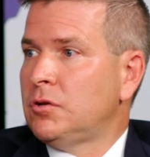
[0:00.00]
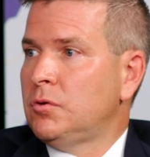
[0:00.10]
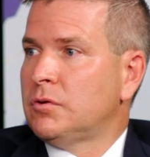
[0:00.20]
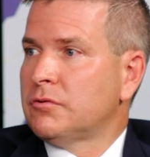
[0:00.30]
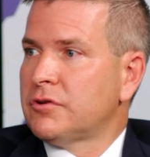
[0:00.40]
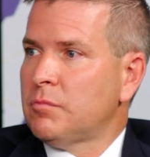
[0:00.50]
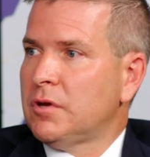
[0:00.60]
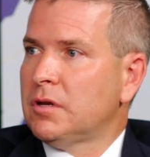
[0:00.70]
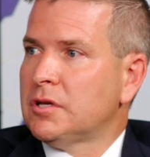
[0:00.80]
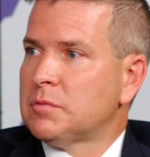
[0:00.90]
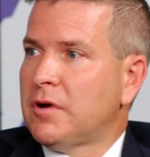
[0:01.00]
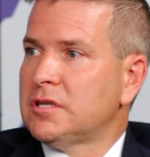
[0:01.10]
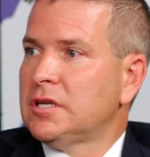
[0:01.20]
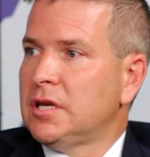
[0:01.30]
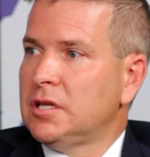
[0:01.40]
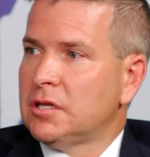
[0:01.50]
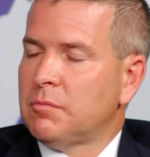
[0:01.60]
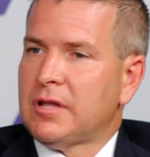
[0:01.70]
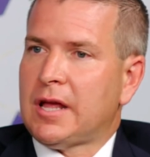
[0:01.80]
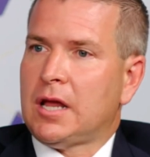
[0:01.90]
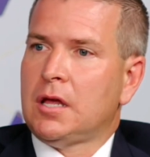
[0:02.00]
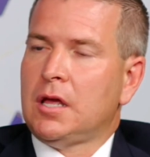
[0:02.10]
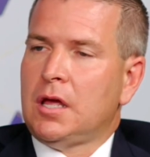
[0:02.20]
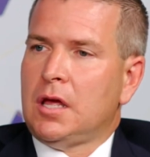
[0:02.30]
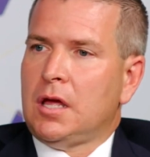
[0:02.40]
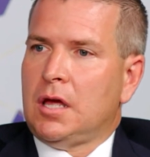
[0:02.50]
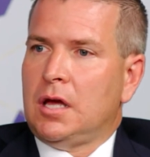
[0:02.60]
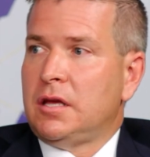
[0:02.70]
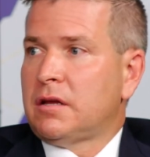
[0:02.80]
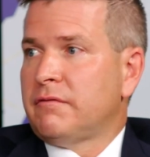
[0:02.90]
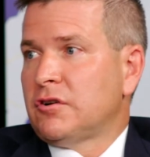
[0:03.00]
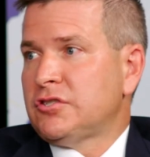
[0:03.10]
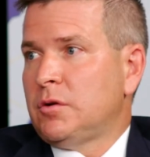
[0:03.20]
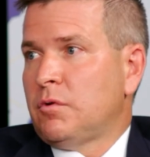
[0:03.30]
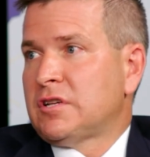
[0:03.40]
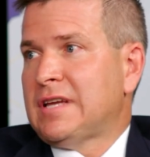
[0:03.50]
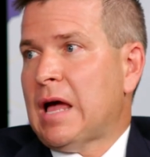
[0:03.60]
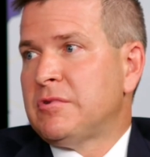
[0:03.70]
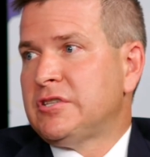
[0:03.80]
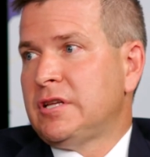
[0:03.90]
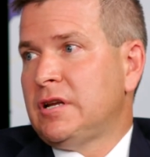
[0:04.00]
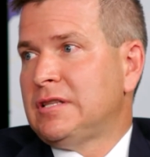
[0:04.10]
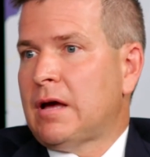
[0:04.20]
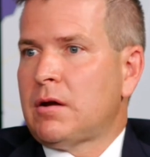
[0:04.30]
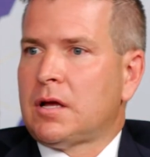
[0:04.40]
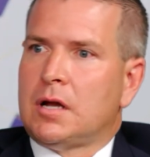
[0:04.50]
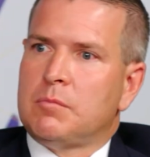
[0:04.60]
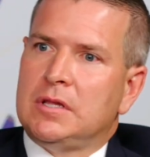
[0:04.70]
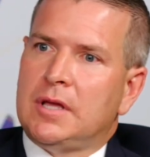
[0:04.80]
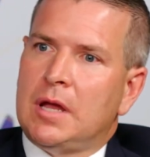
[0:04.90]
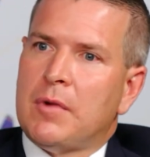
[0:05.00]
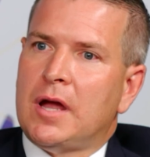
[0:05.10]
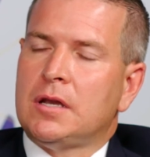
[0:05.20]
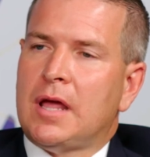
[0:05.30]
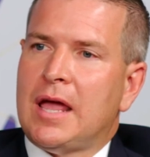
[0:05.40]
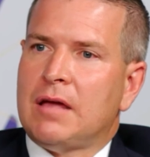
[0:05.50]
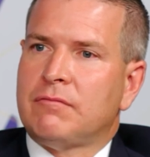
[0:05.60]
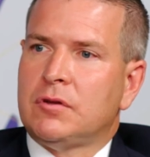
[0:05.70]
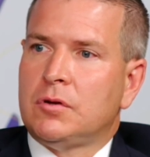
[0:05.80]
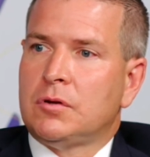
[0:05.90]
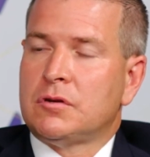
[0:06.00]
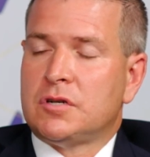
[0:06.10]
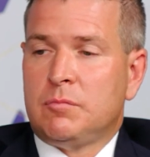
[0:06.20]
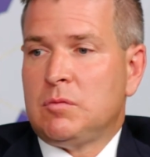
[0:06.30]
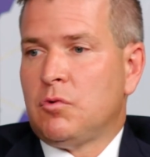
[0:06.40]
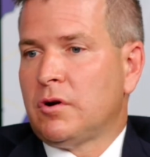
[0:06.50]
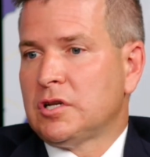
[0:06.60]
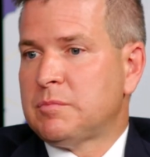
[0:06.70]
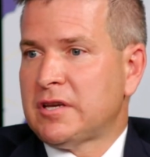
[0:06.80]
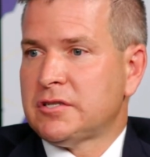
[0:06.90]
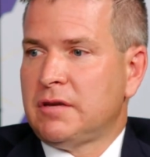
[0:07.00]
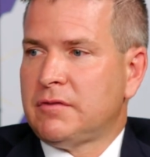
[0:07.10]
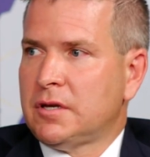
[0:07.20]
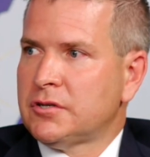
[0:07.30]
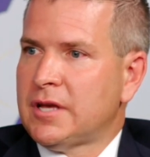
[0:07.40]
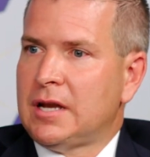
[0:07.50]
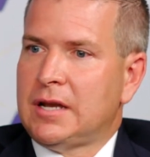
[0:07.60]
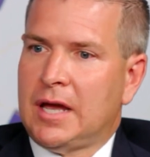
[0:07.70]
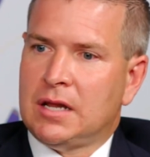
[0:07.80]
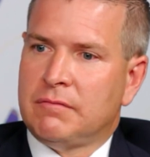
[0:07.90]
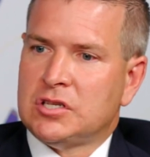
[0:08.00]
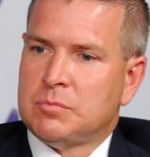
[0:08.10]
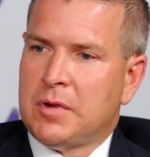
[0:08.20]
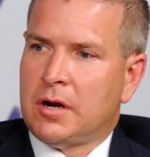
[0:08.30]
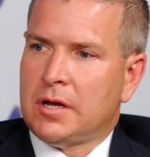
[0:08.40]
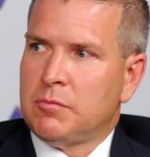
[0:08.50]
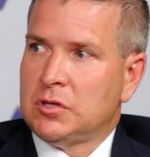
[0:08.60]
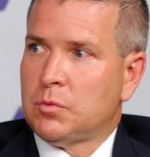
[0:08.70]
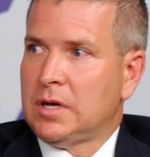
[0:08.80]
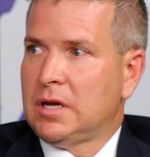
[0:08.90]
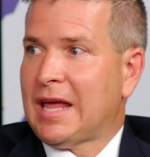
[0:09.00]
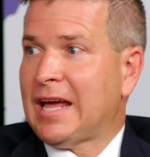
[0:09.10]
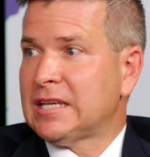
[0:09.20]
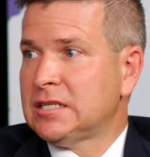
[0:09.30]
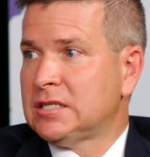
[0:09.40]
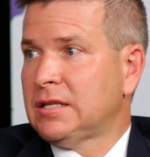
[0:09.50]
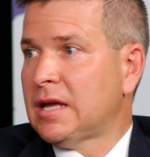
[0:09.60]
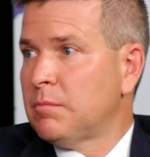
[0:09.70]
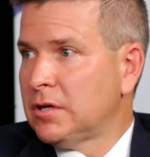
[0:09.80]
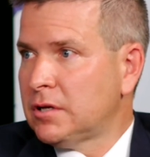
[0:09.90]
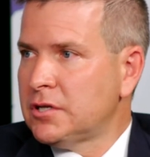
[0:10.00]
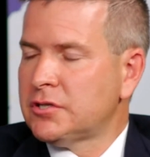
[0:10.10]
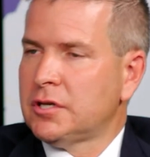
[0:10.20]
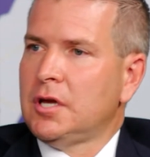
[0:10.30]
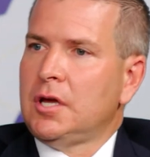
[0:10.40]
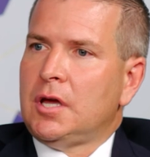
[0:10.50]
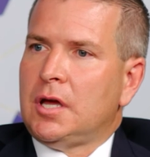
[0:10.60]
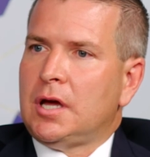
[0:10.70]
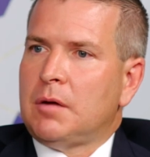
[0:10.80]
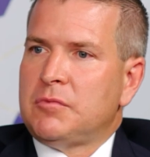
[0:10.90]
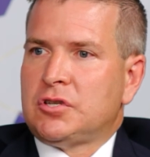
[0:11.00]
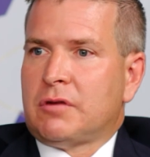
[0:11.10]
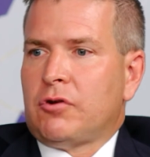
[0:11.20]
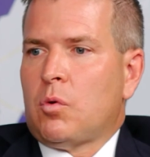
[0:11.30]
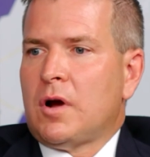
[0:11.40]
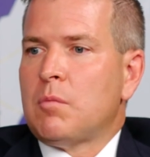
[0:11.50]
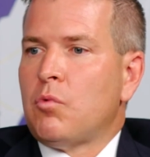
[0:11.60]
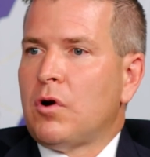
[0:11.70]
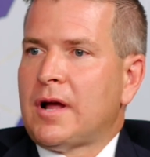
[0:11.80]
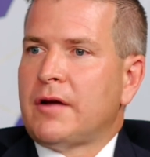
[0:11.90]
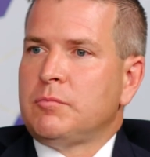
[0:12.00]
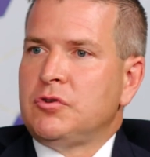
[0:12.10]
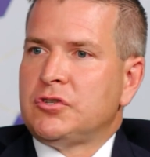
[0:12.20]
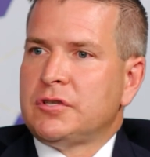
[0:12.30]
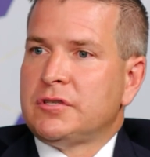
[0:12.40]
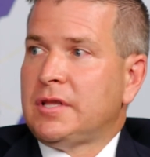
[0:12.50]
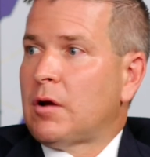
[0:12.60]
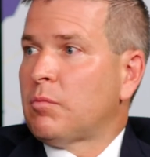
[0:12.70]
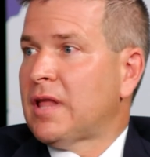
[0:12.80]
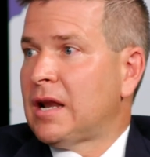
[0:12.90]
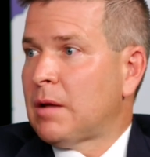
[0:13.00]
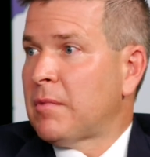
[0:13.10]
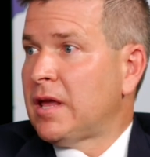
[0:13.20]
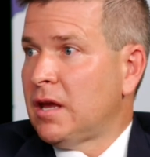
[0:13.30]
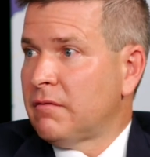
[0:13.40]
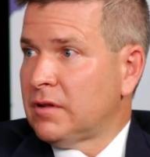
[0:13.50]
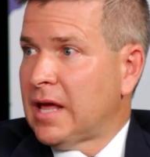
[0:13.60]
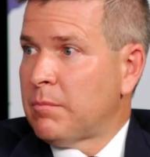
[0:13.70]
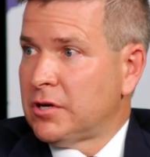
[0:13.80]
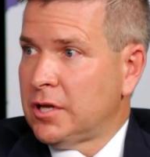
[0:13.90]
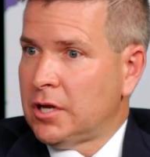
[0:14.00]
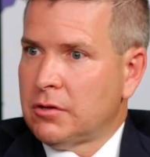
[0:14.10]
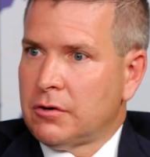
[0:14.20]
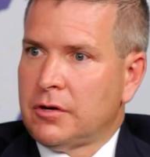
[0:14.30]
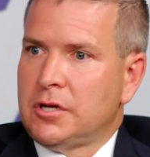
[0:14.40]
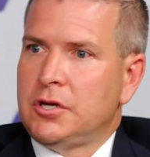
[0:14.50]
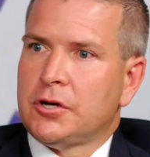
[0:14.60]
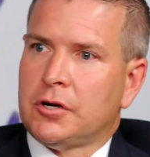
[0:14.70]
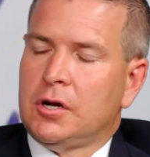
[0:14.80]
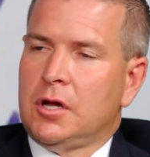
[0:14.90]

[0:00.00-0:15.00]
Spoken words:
to contribute as much into the plan. And then conversely, it works the opposite in a down economy. They might have to contribute more, especially if there's a negative disparity between assets and liabilities. This could require more contributions than they were planning on making for that particular year.